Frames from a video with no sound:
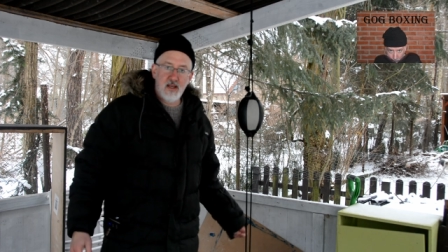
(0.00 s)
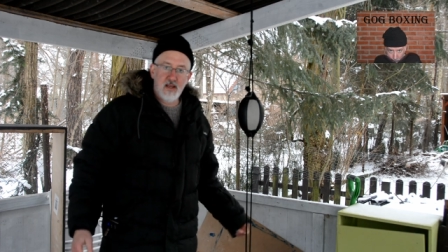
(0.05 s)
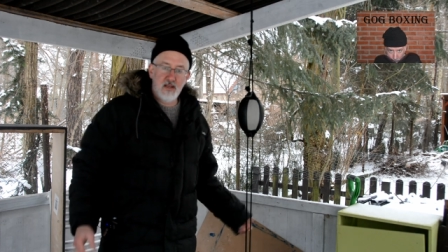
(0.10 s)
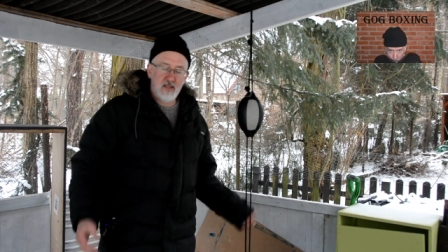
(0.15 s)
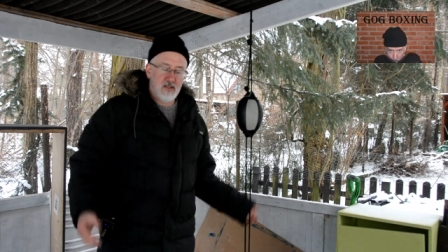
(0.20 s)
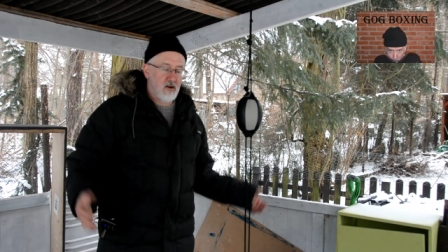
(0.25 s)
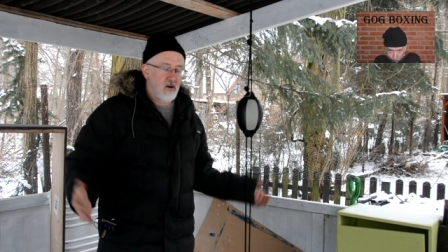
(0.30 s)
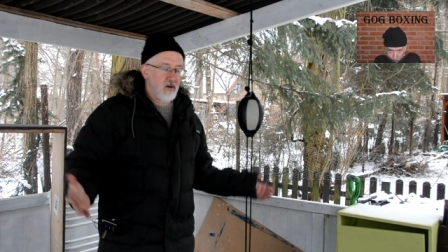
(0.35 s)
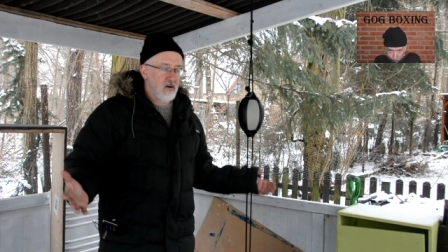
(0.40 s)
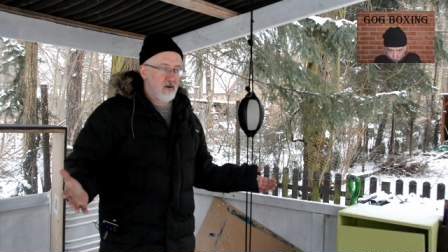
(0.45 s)

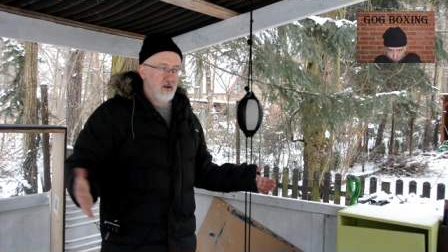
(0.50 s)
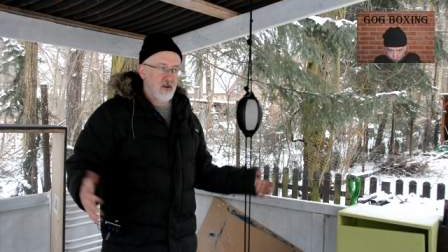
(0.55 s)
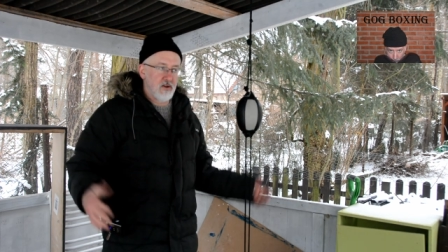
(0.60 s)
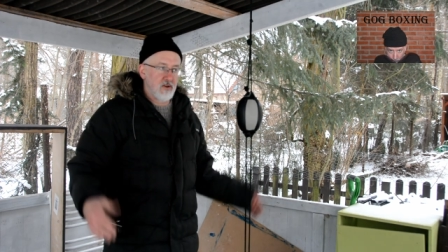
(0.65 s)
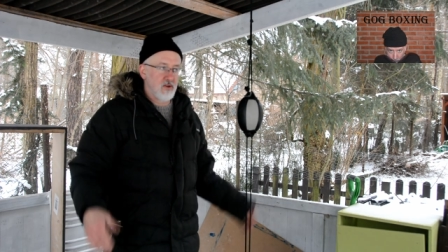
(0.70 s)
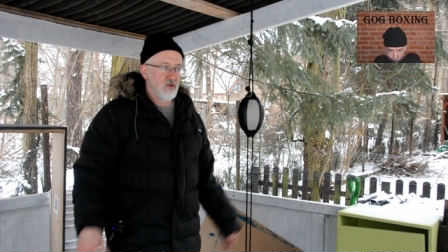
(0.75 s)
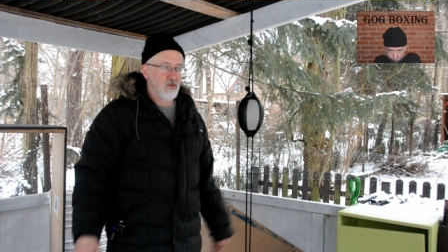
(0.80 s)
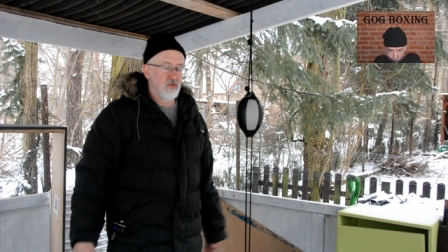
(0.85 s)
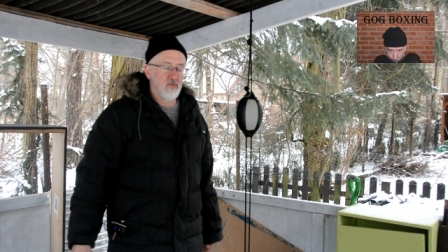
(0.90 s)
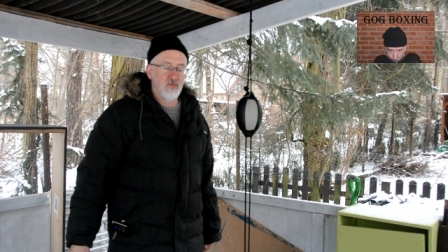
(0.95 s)
it's hard to
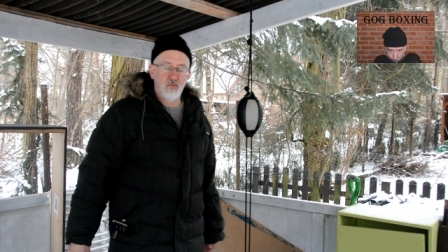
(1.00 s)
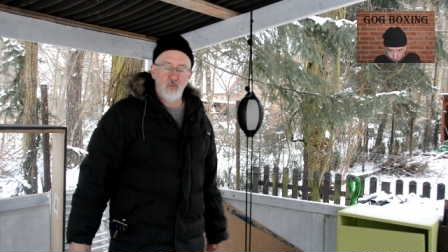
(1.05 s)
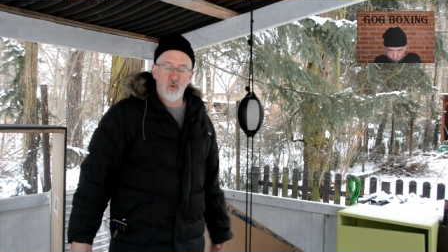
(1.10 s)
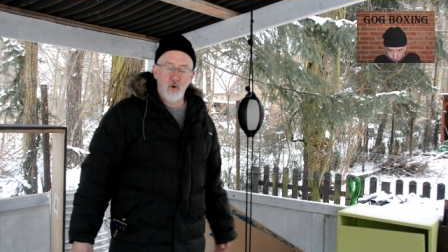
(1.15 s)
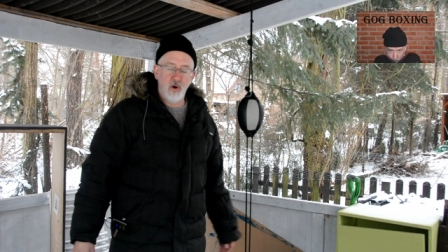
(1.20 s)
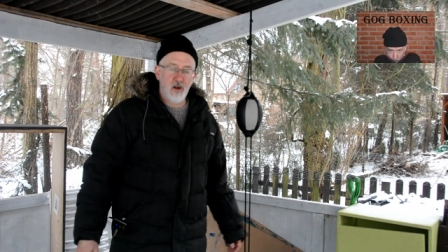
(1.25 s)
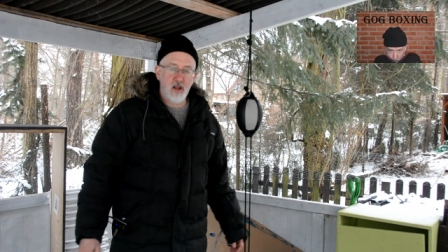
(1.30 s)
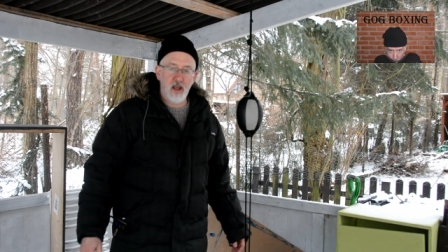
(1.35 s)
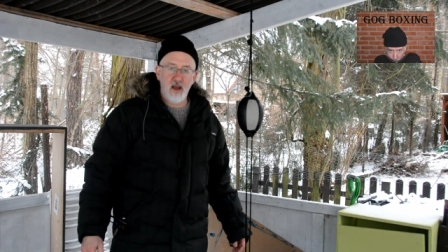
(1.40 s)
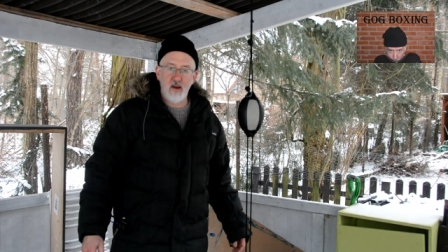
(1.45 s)
do
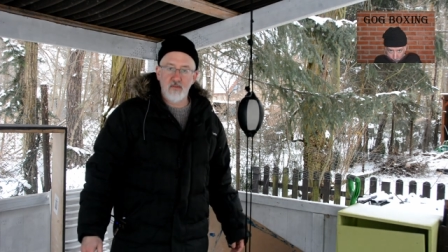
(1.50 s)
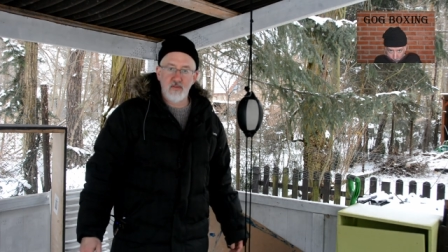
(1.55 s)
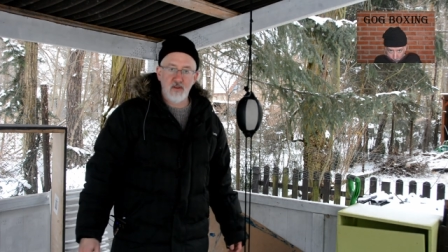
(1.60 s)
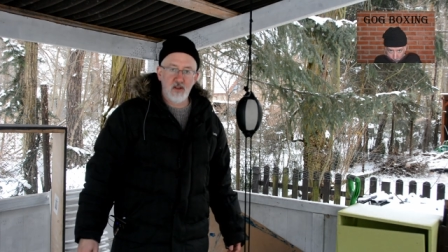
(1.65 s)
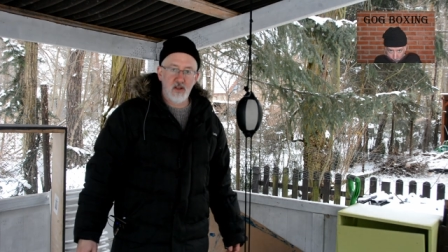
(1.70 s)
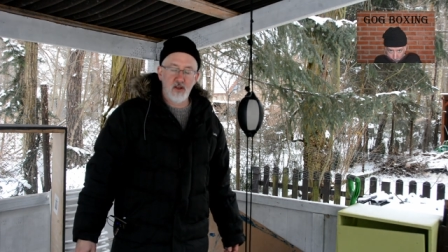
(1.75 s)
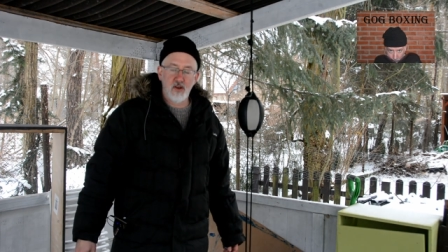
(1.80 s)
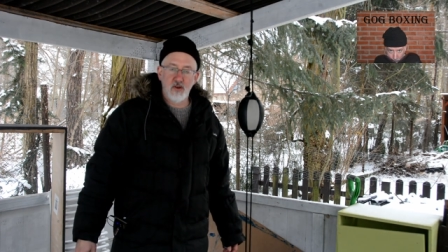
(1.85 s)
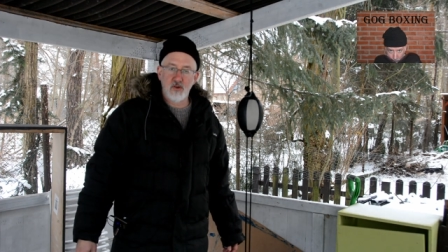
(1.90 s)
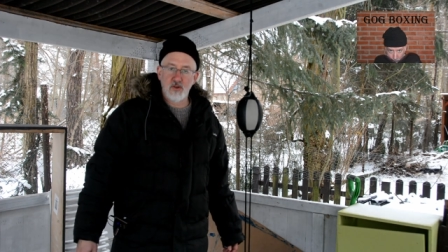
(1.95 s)
workout
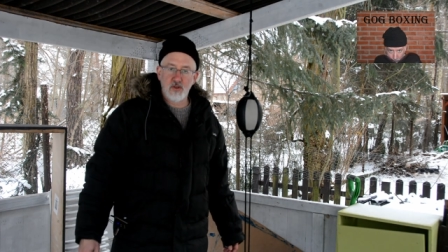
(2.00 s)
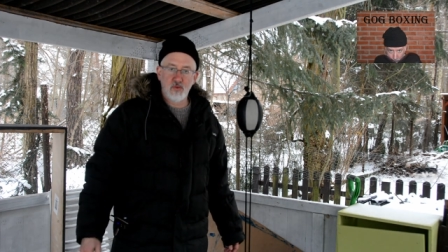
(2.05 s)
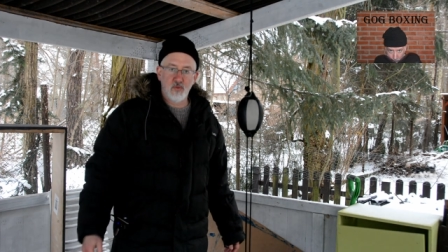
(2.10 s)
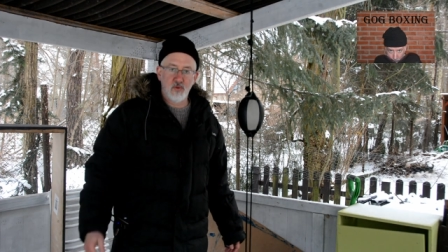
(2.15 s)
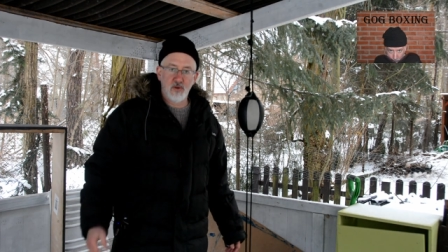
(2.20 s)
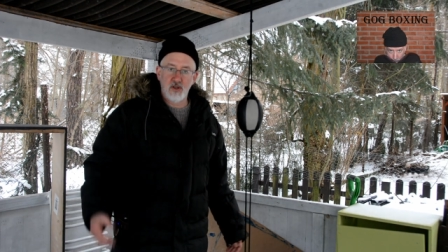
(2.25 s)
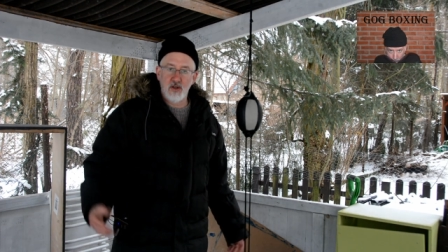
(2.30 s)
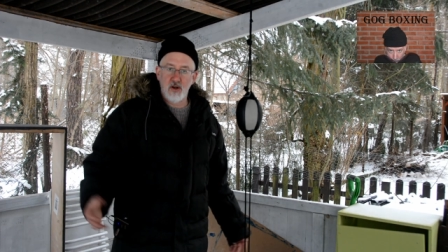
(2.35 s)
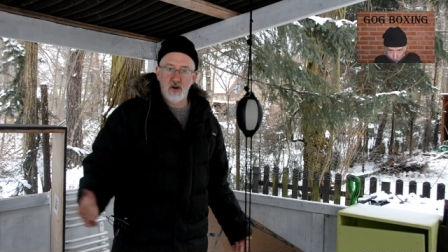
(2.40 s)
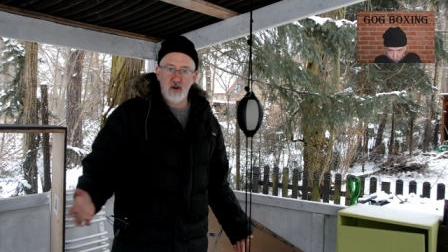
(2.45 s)
videos
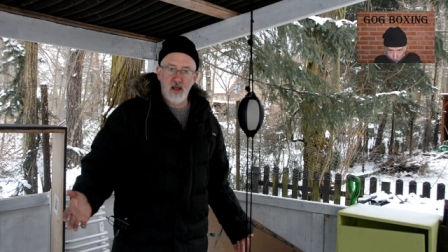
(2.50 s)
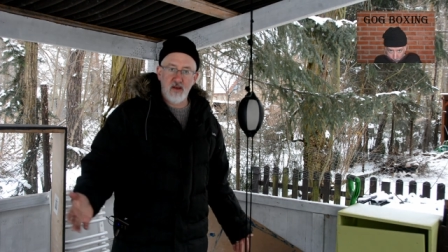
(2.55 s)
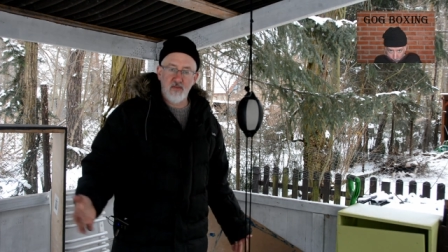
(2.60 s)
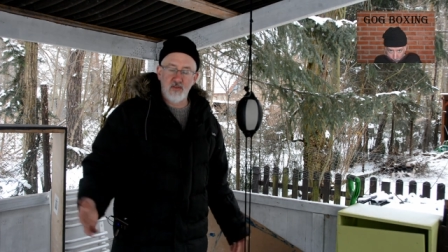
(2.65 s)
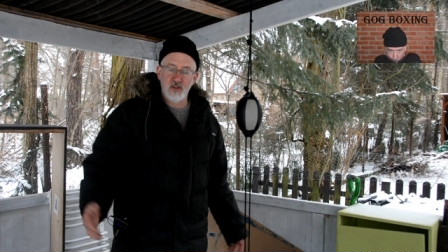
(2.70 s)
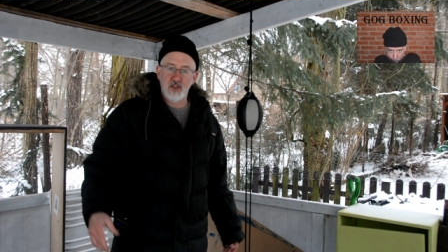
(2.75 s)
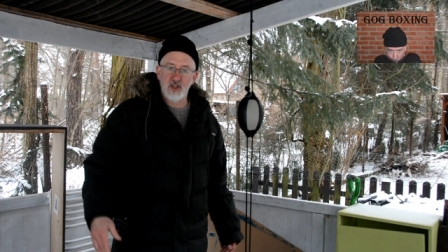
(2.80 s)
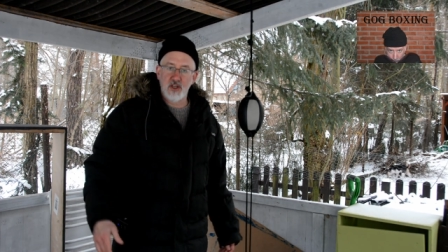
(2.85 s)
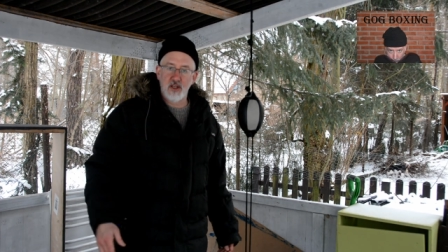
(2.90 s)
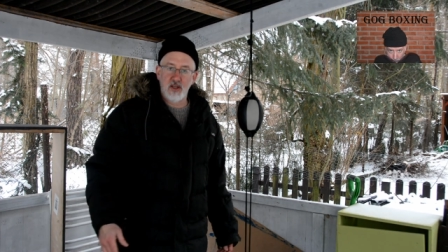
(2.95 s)
when you don't have
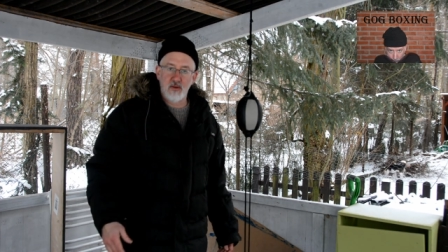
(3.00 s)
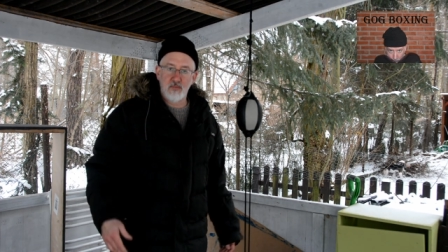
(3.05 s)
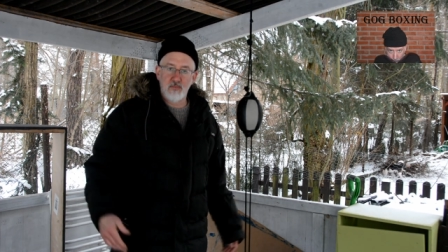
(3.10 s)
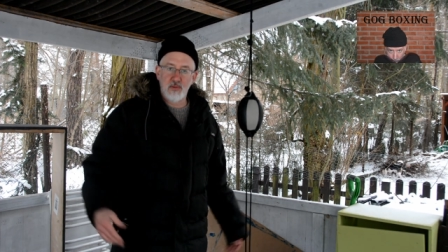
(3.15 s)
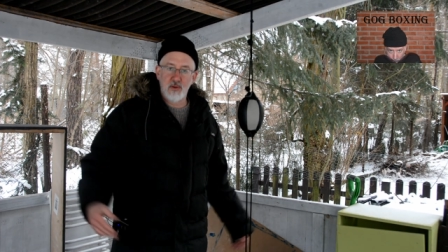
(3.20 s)
a gym,